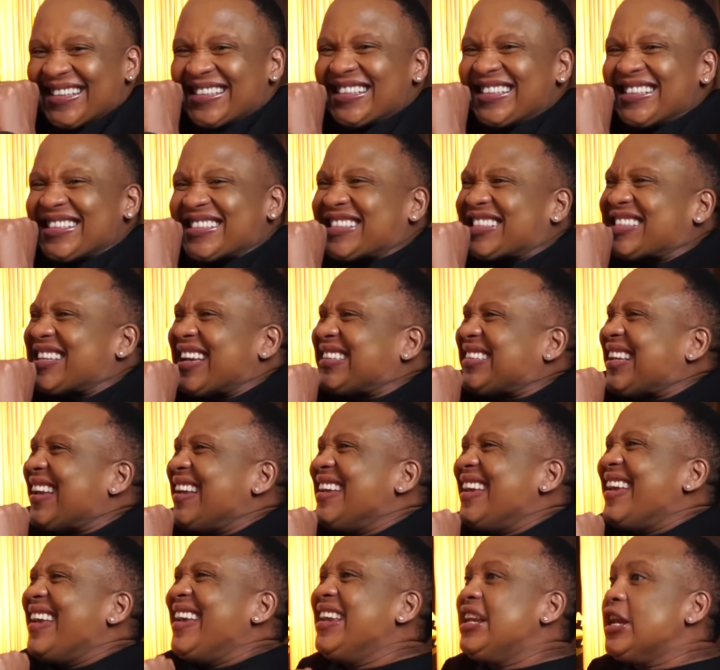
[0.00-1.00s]

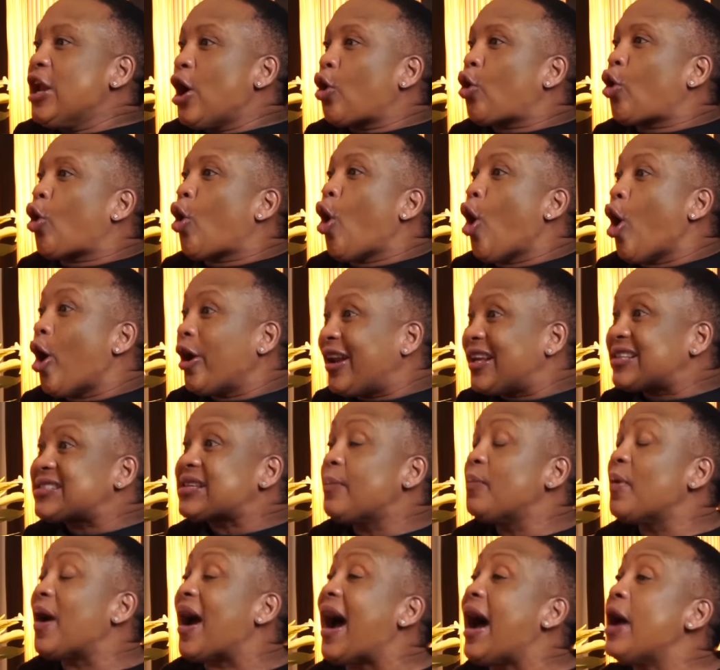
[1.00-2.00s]
sitting in a corner
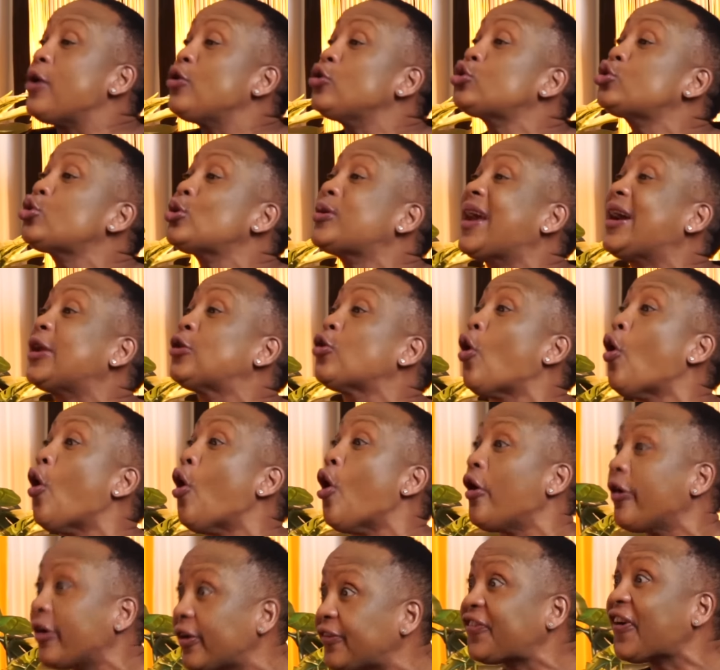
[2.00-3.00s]
somewhere. I used to get
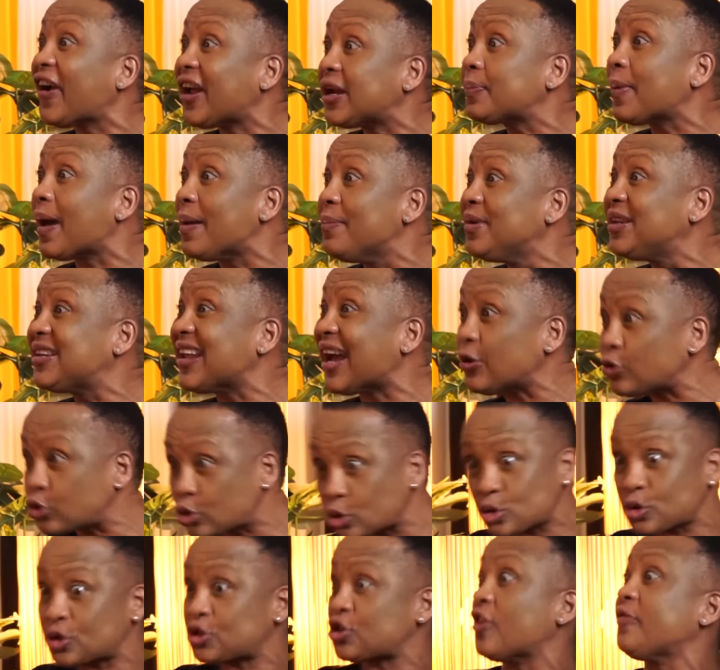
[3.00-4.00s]
horrified by media. I used to
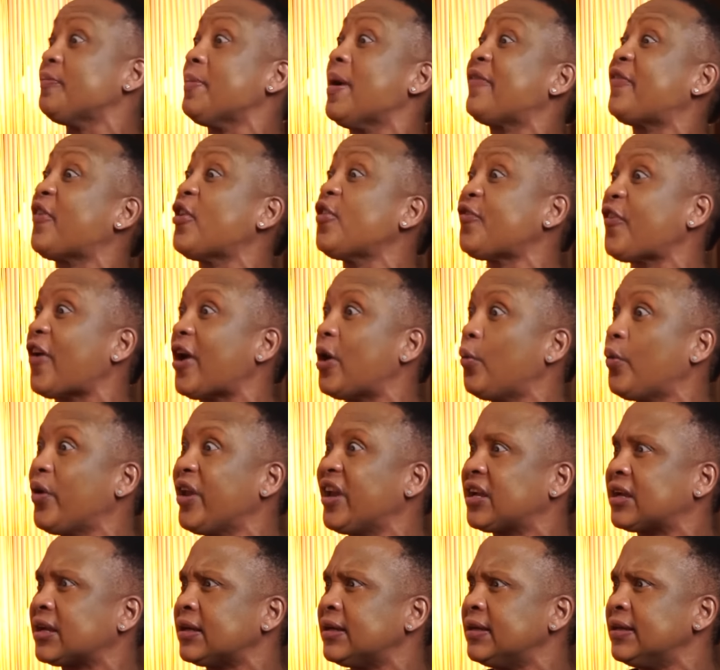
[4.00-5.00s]
switch off my phone for a
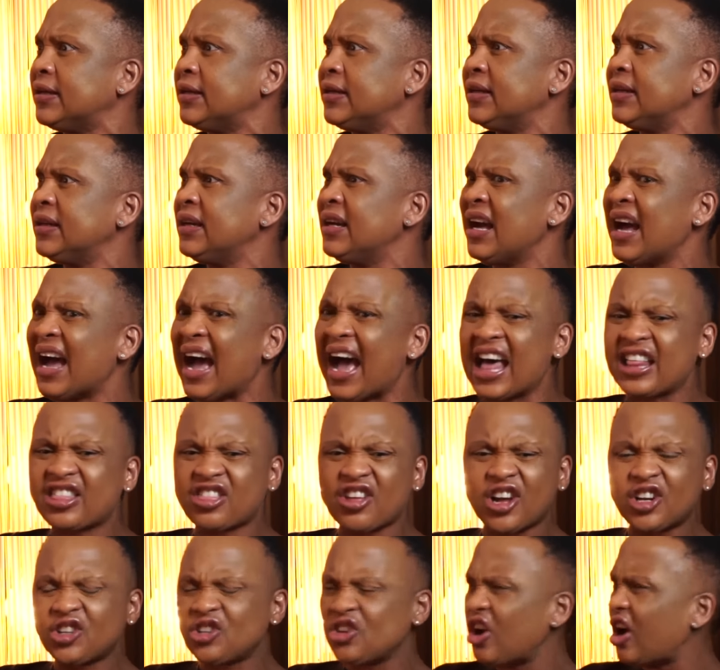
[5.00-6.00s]
week. I
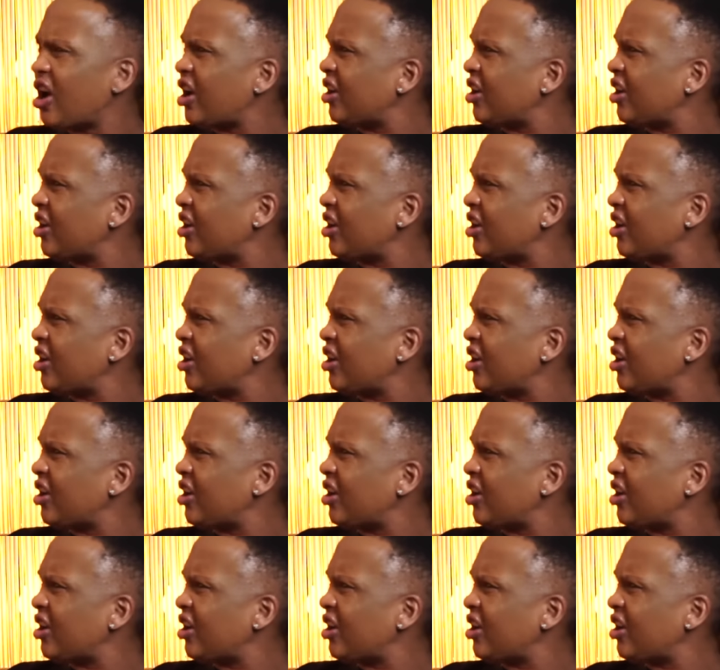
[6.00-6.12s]
thought, no,